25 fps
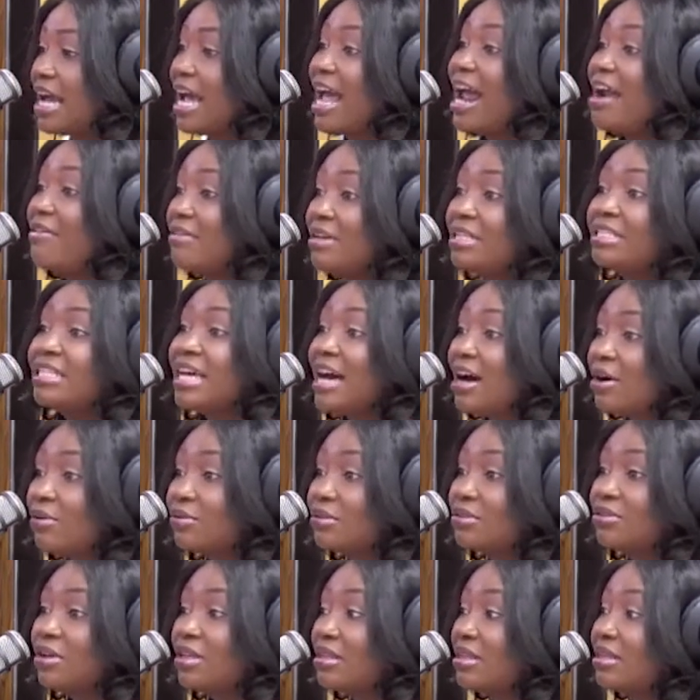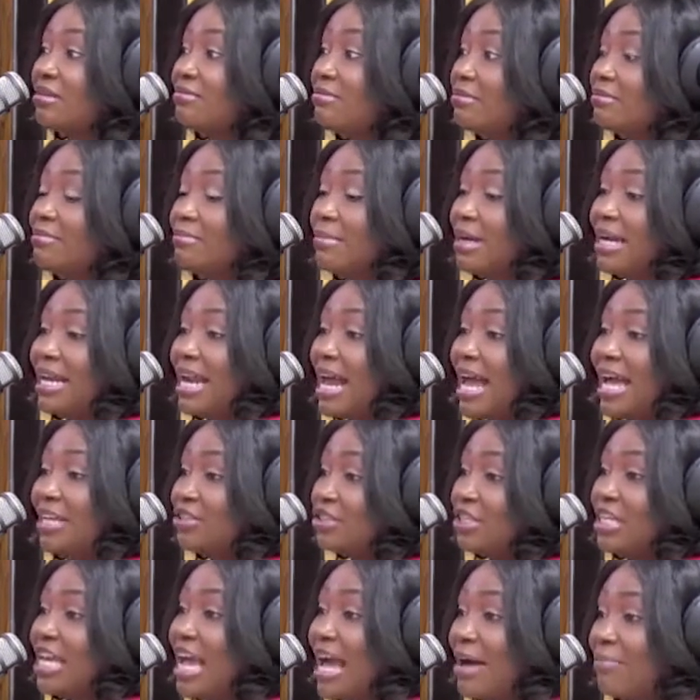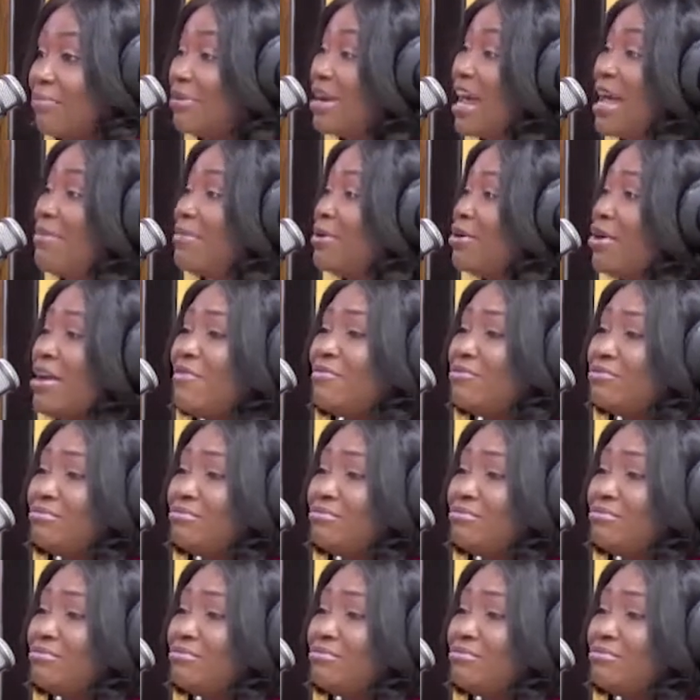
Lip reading: carry it out. Nothing might actually happen. I may not